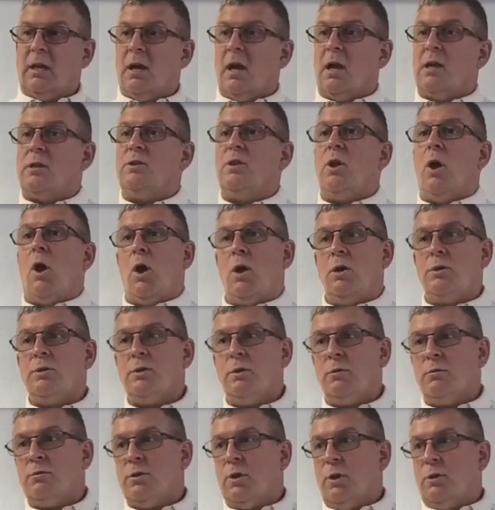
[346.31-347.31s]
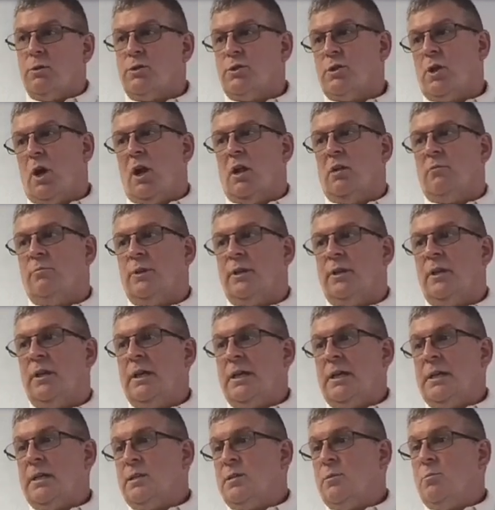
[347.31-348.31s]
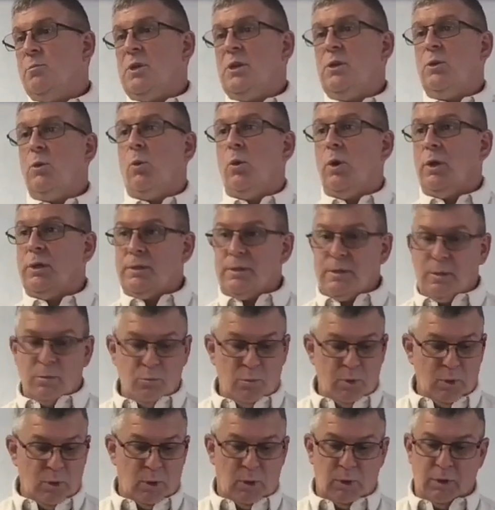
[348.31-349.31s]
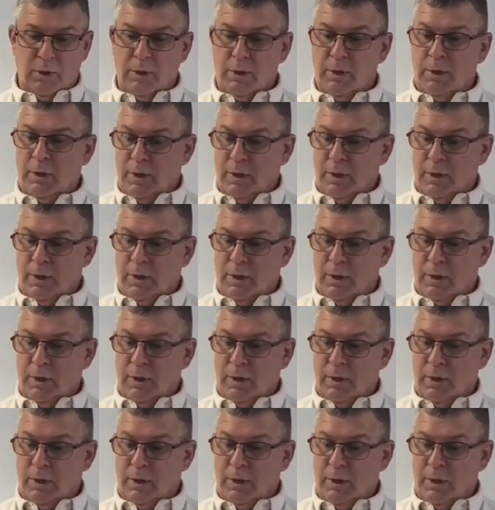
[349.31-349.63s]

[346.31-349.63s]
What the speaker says: God also chose Solomon to be the one to build